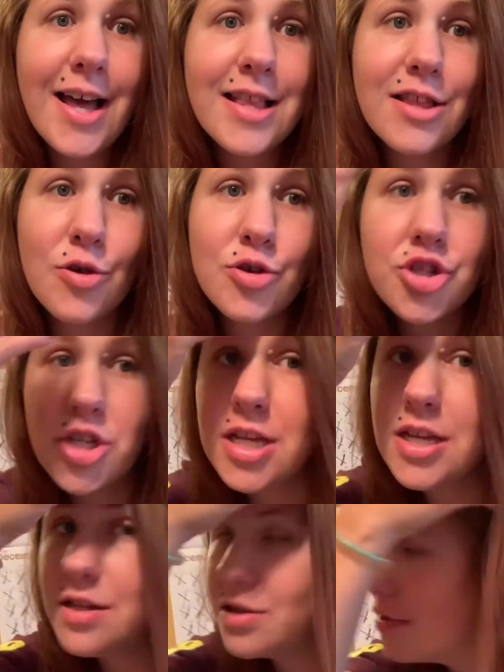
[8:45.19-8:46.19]
Those
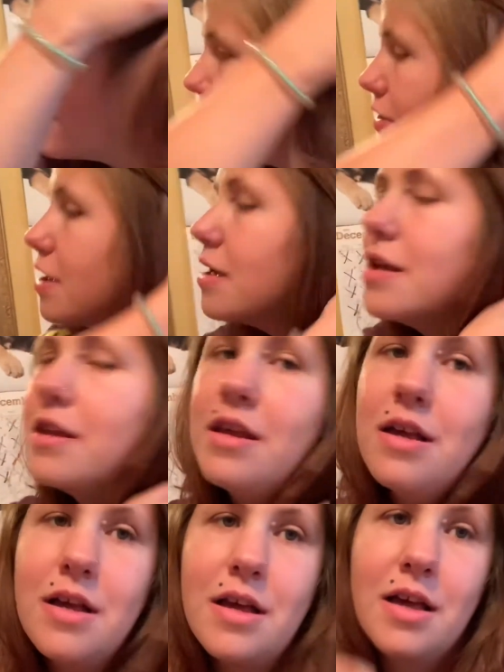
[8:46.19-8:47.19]
jeans are freaking
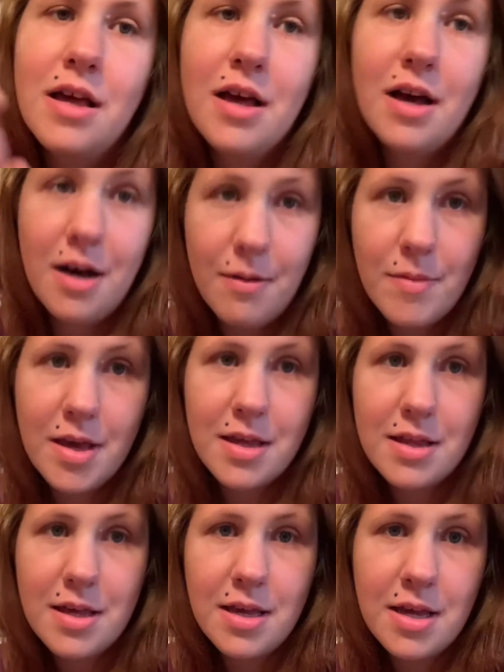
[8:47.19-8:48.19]
amazing,